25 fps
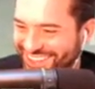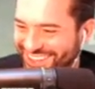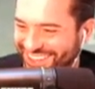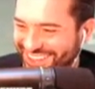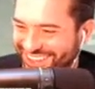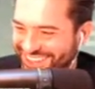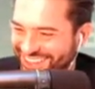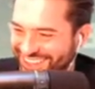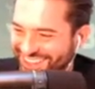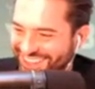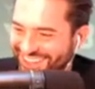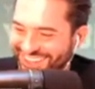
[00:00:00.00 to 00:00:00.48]

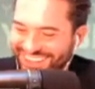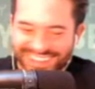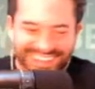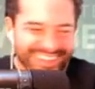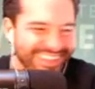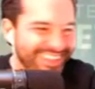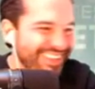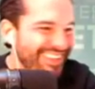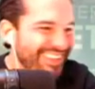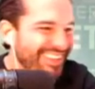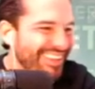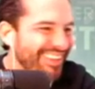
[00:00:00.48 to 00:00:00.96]

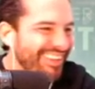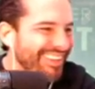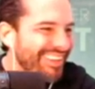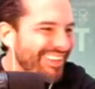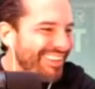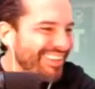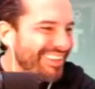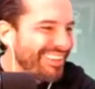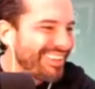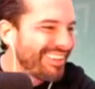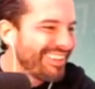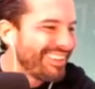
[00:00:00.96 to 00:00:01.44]

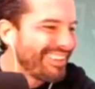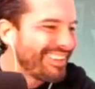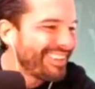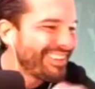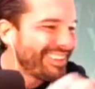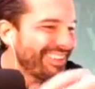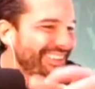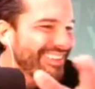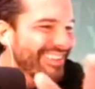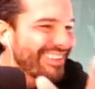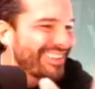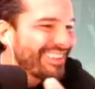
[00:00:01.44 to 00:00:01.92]

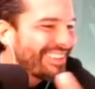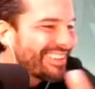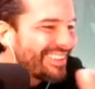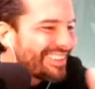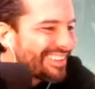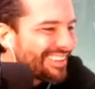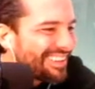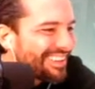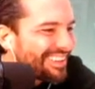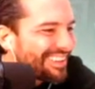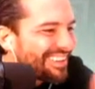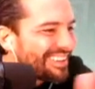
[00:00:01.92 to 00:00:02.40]

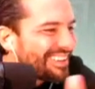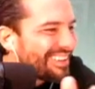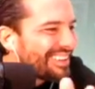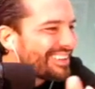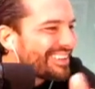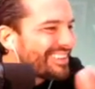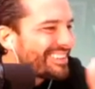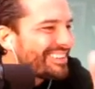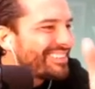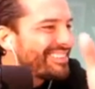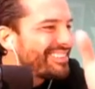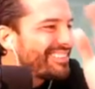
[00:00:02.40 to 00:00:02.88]

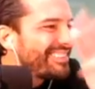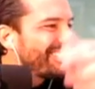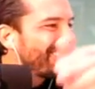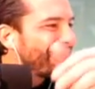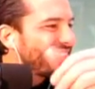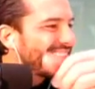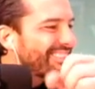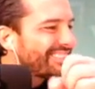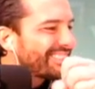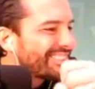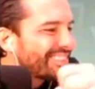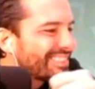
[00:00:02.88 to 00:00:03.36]

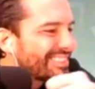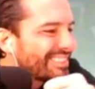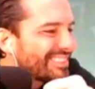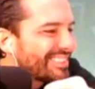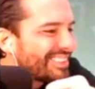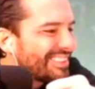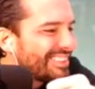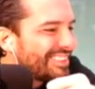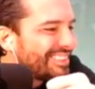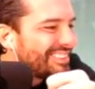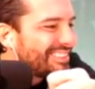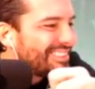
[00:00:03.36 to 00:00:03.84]

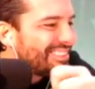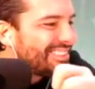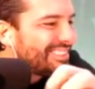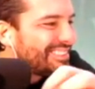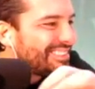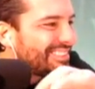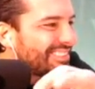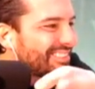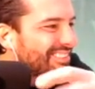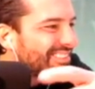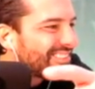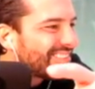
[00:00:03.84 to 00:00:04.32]

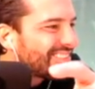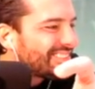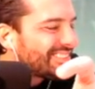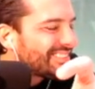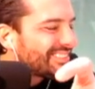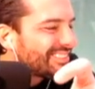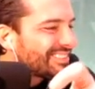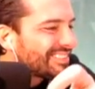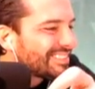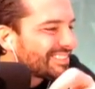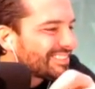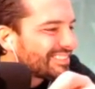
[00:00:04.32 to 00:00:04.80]

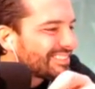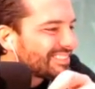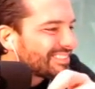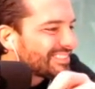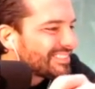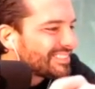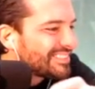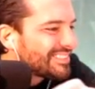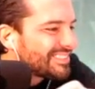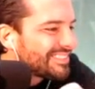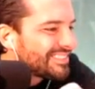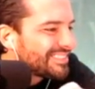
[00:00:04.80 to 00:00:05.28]

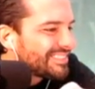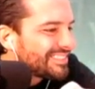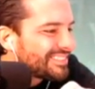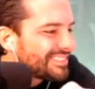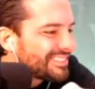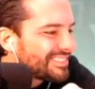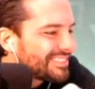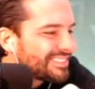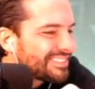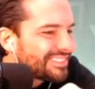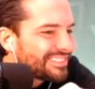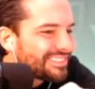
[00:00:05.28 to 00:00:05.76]

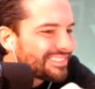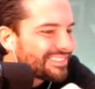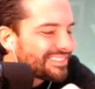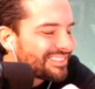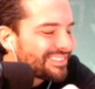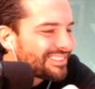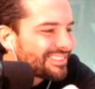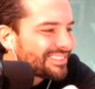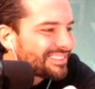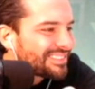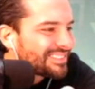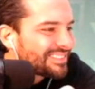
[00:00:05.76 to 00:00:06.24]

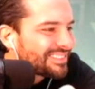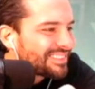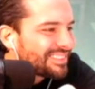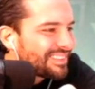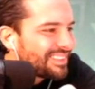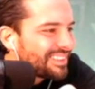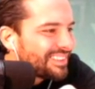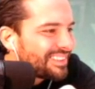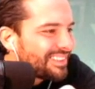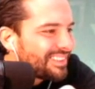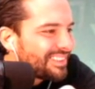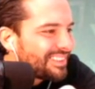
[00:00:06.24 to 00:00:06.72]

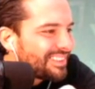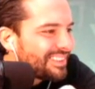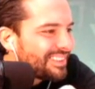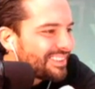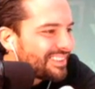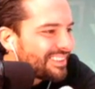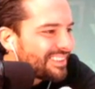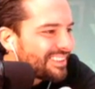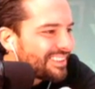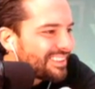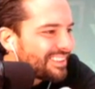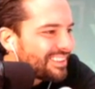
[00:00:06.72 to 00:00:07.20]

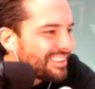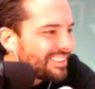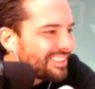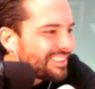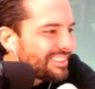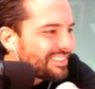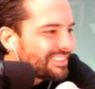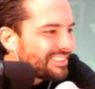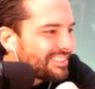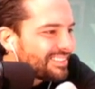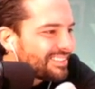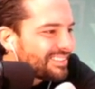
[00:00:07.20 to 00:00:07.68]

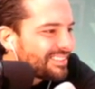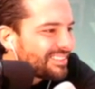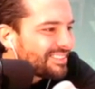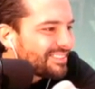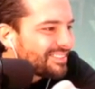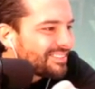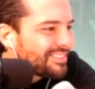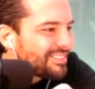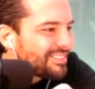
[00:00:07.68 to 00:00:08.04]
(not speaking)